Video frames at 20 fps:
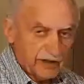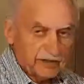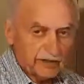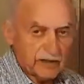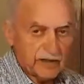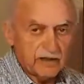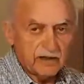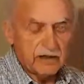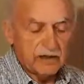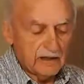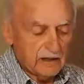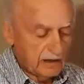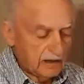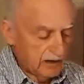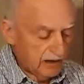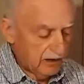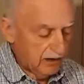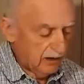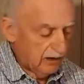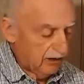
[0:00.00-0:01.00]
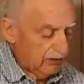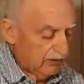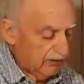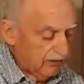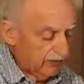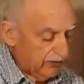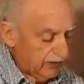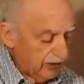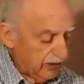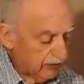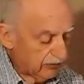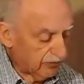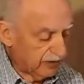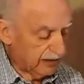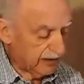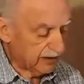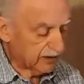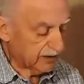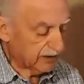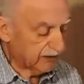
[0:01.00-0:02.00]
theory of
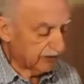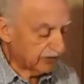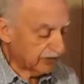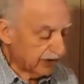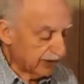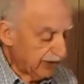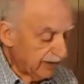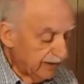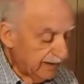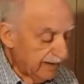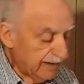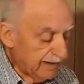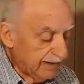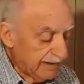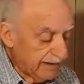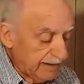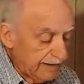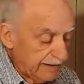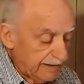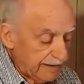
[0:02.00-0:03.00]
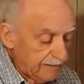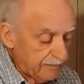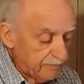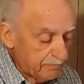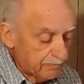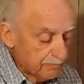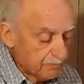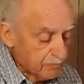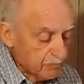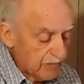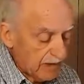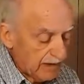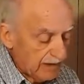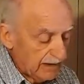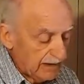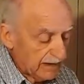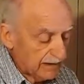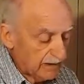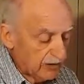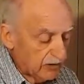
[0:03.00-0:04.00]
relativity.
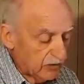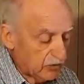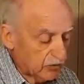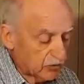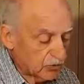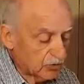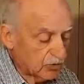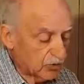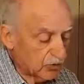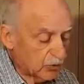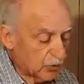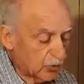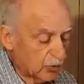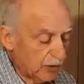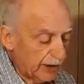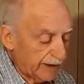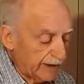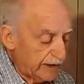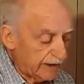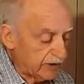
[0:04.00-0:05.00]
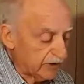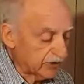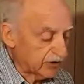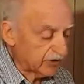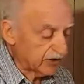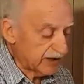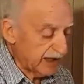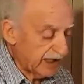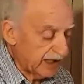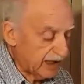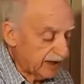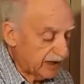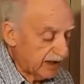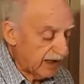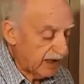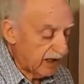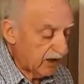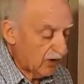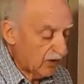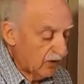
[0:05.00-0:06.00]
I don't quite understand
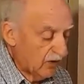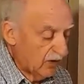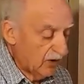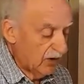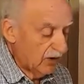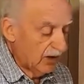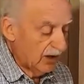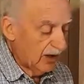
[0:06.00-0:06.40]
how